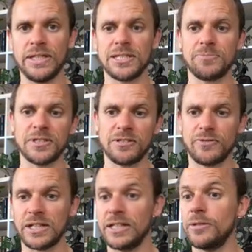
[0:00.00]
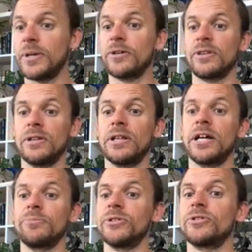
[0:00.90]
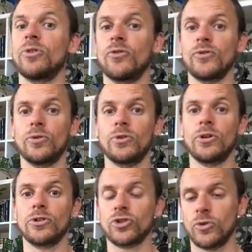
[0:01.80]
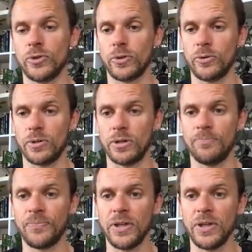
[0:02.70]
and specifically about the alignment of your shoulder girdle.